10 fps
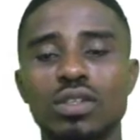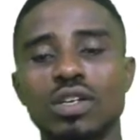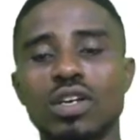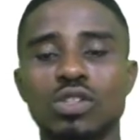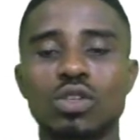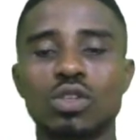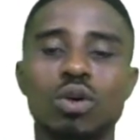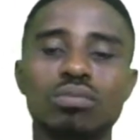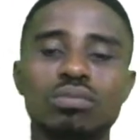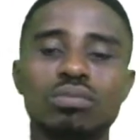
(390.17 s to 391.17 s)

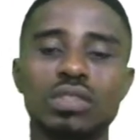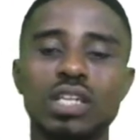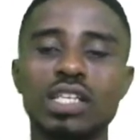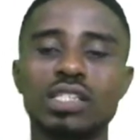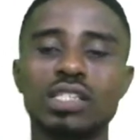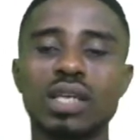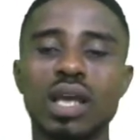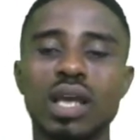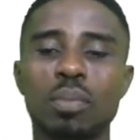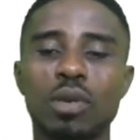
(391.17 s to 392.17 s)
So this
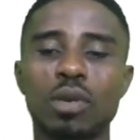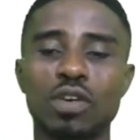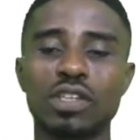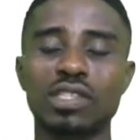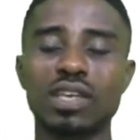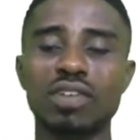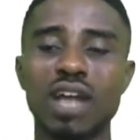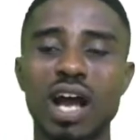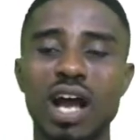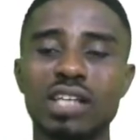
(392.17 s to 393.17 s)
plus 47
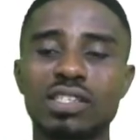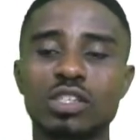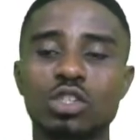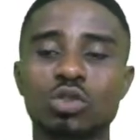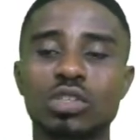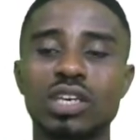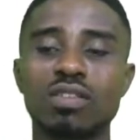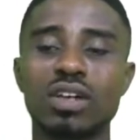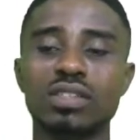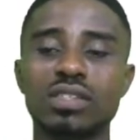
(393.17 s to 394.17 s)
hours should give
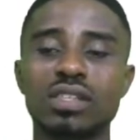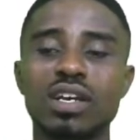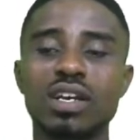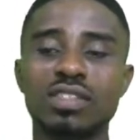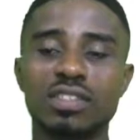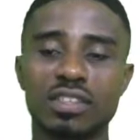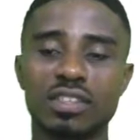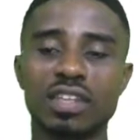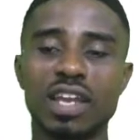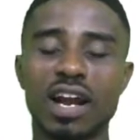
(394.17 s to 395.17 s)
us
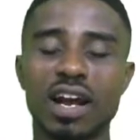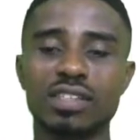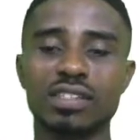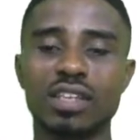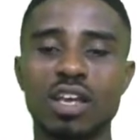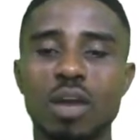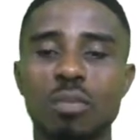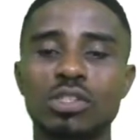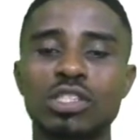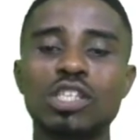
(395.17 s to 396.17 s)
63 hours. But
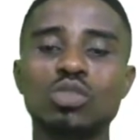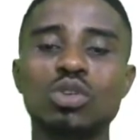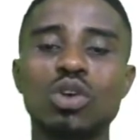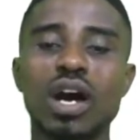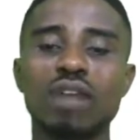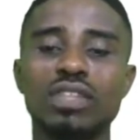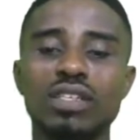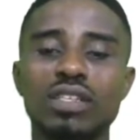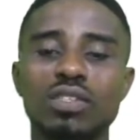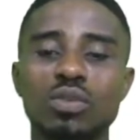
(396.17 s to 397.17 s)
since we don't have
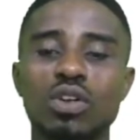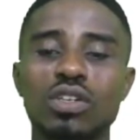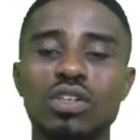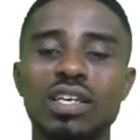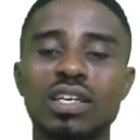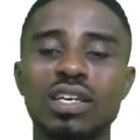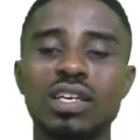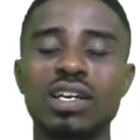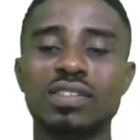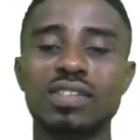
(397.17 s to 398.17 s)
this, we're going to say
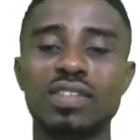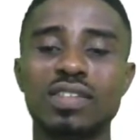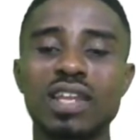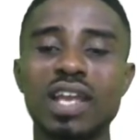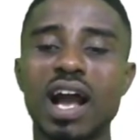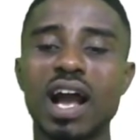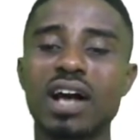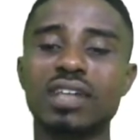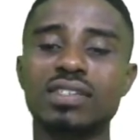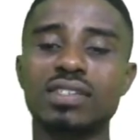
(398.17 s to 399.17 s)
63
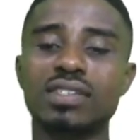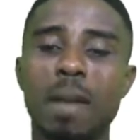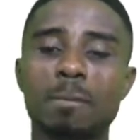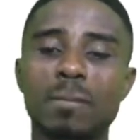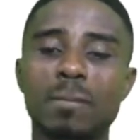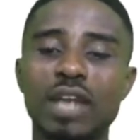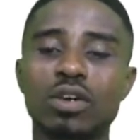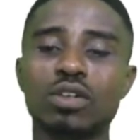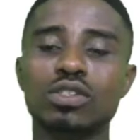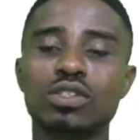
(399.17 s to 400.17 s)
hours
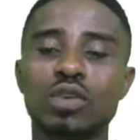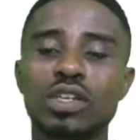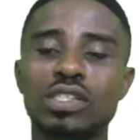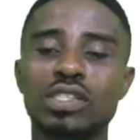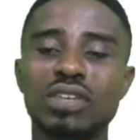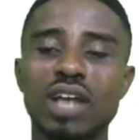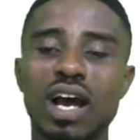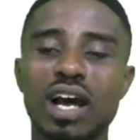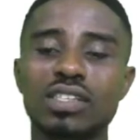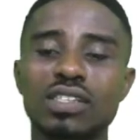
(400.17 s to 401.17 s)
minus 47
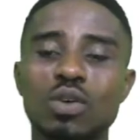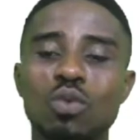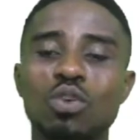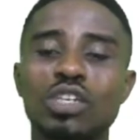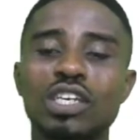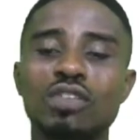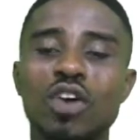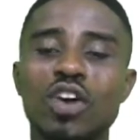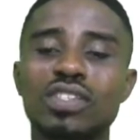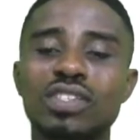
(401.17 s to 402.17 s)
hours will give
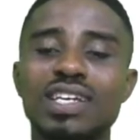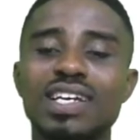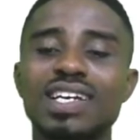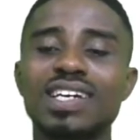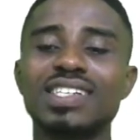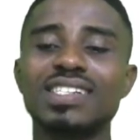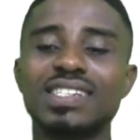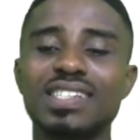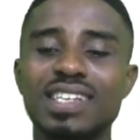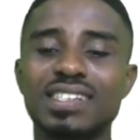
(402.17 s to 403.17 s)
us
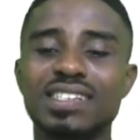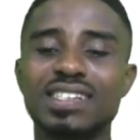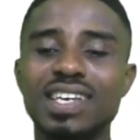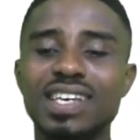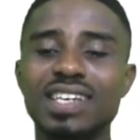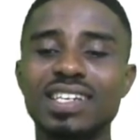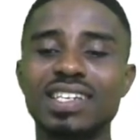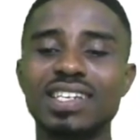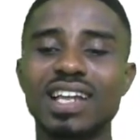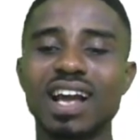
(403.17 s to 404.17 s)
16
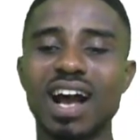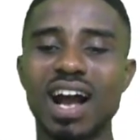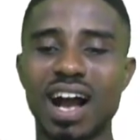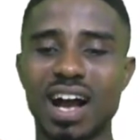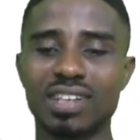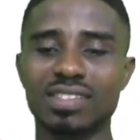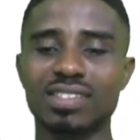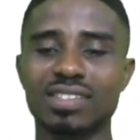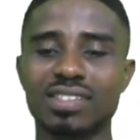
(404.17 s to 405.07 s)
hours.